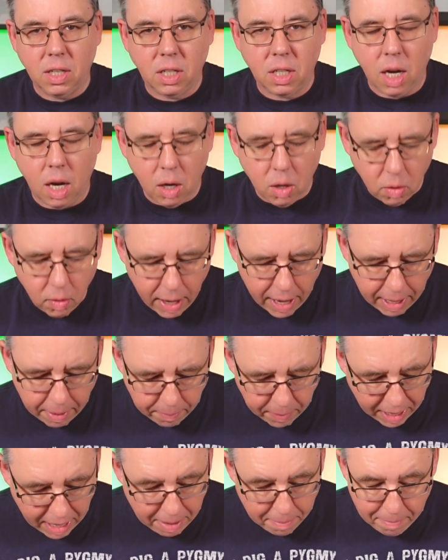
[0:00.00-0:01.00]
So
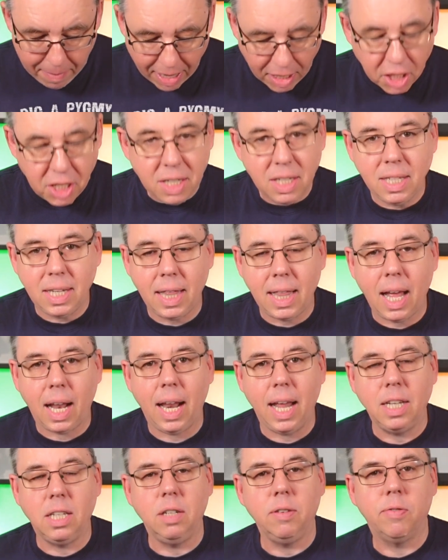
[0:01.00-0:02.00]
it mentions in that
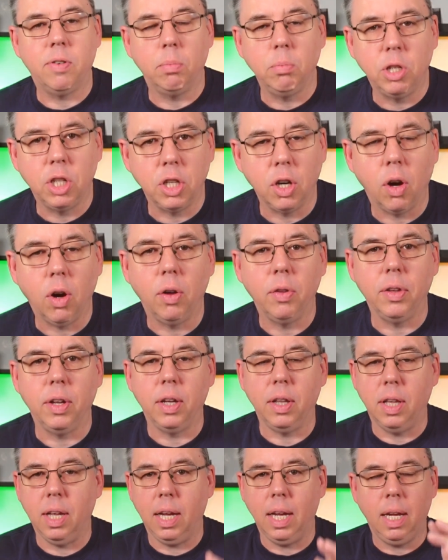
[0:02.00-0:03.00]
letter from Sean
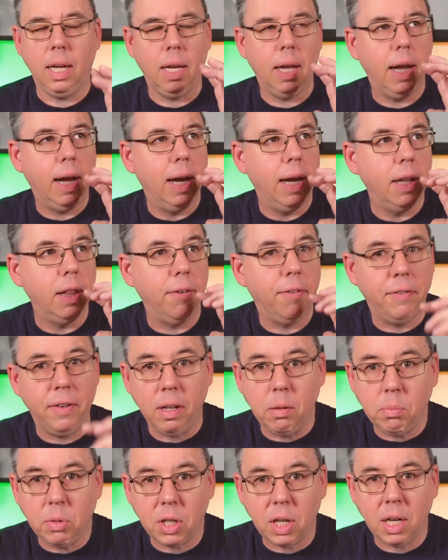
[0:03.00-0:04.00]
that the
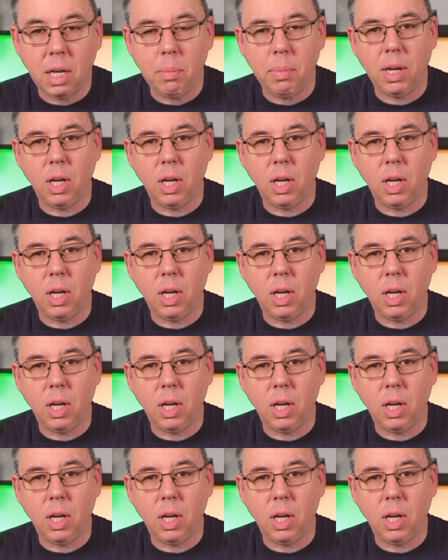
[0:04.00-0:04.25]
films are going to be